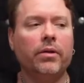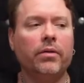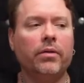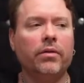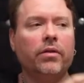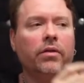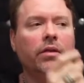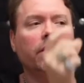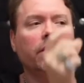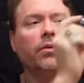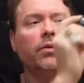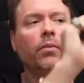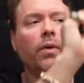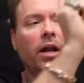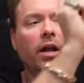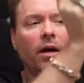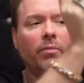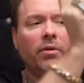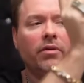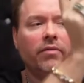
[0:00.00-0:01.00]
the thing that went
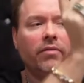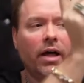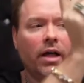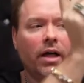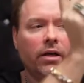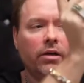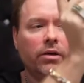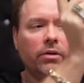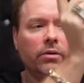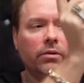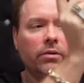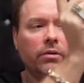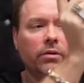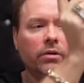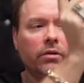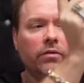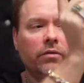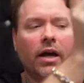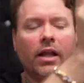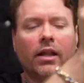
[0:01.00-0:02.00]
up in value,
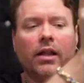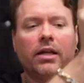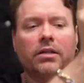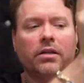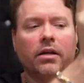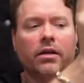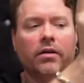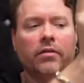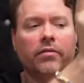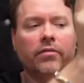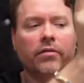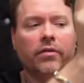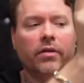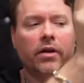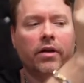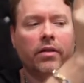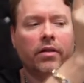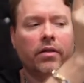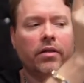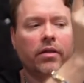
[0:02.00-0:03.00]
you've got less of,
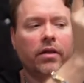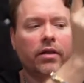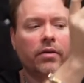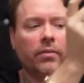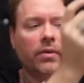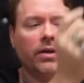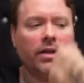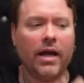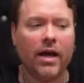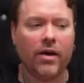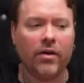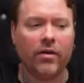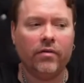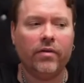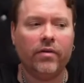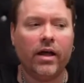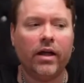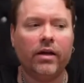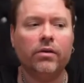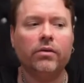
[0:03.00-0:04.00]
and the thing that went down in
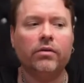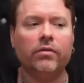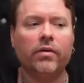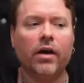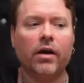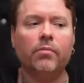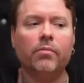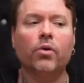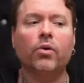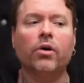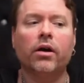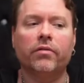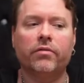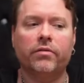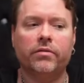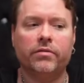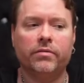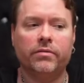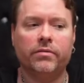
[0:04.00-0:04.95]
value, you've got more of.